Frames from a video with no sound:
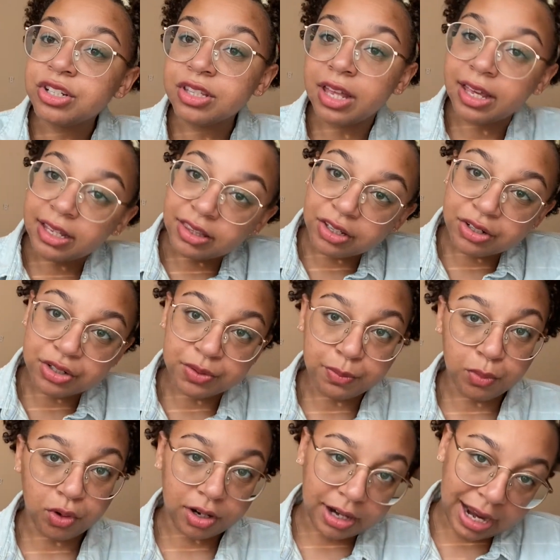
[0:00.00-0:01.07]
Like there's
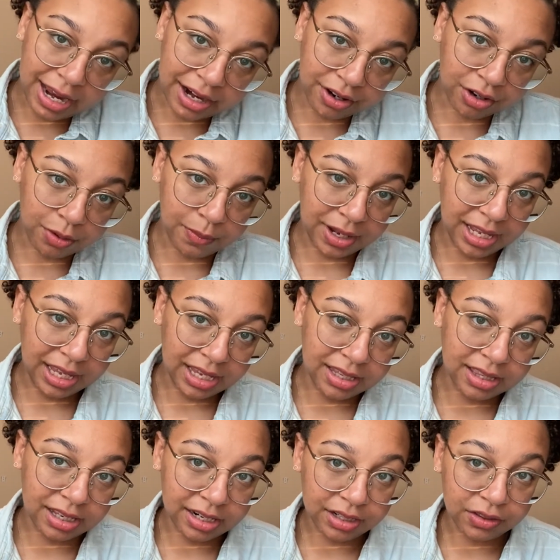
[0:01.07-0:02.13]
more hair on my head
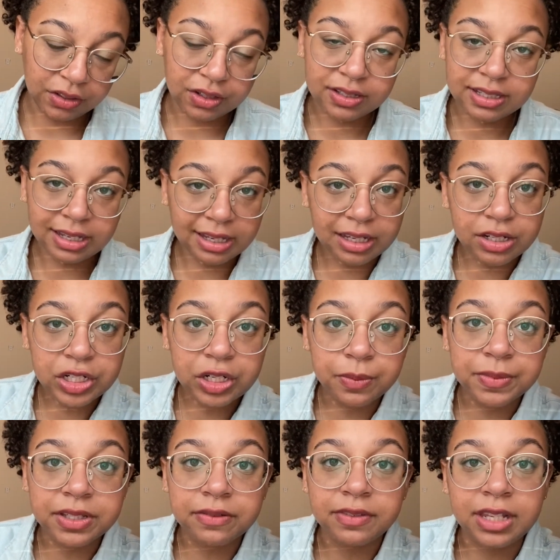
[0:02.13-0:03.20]
than it looks like in
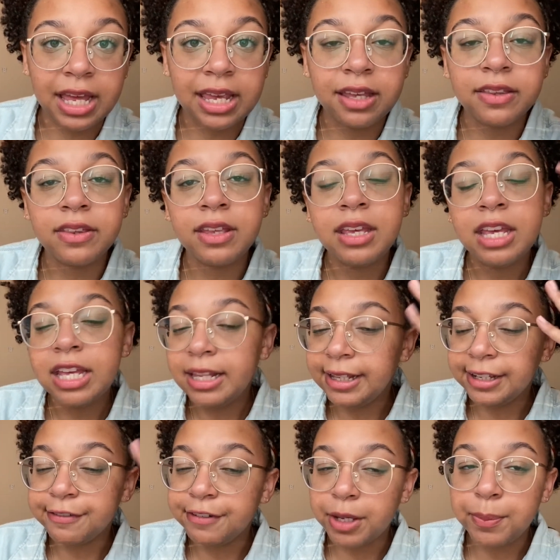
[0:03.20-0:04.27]
terms of length, like
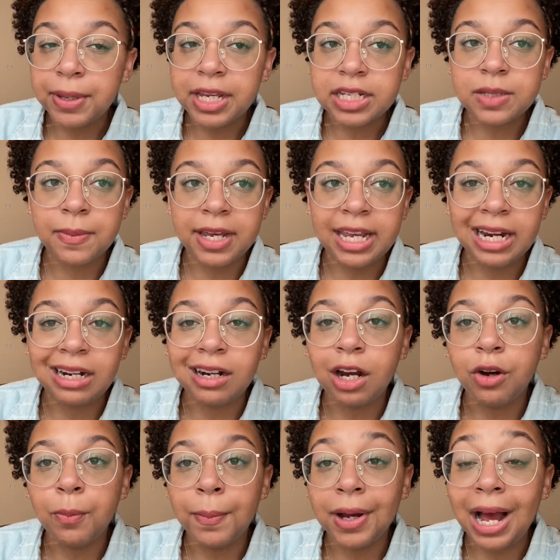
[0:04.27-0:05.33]
if I picked my hair
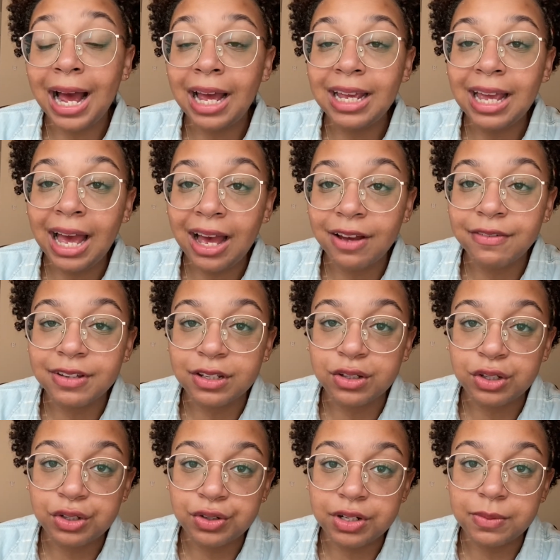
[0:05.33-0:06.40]
out, but I have
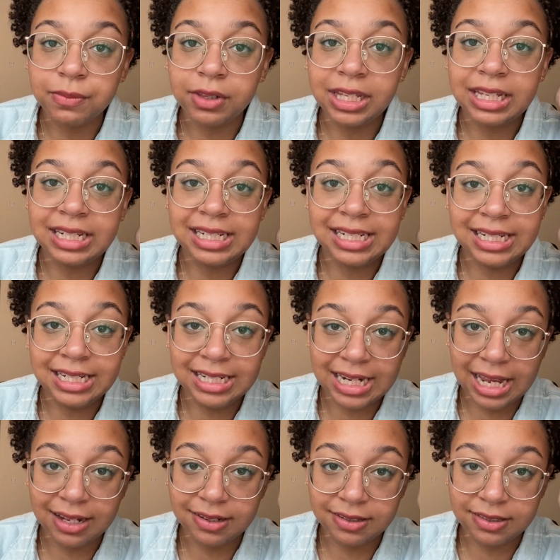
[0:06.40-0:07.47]
extremely
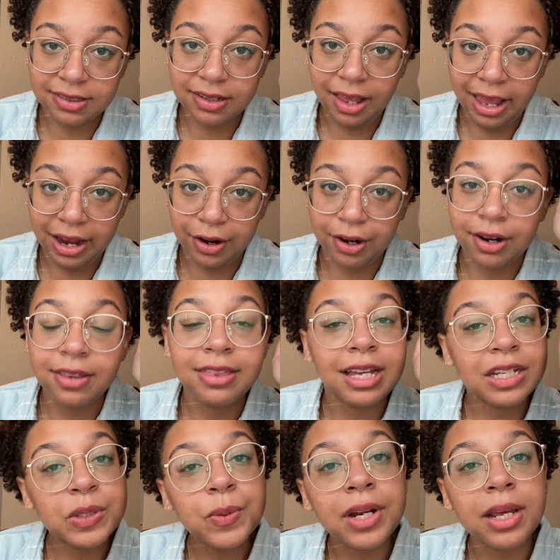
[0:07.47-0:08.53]
dense hair.
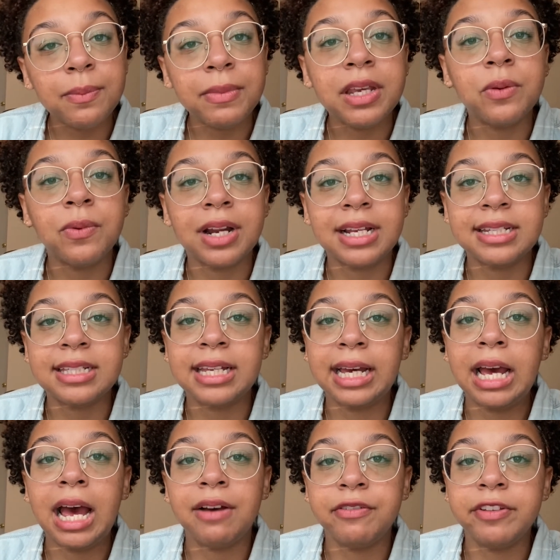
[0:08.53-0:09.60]
That's what I mean when I say I
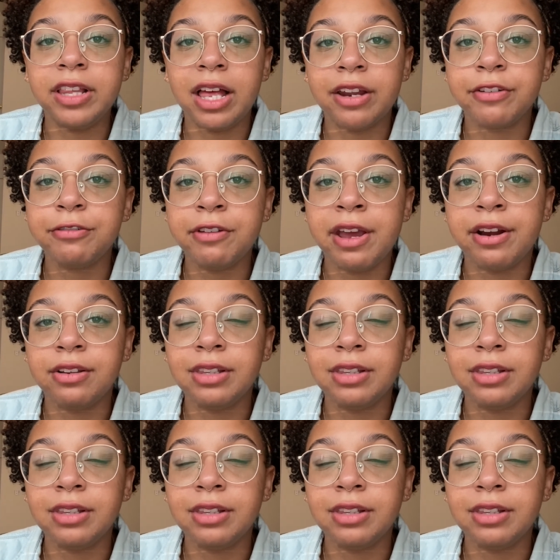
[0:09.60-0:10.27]
have a lot of hair.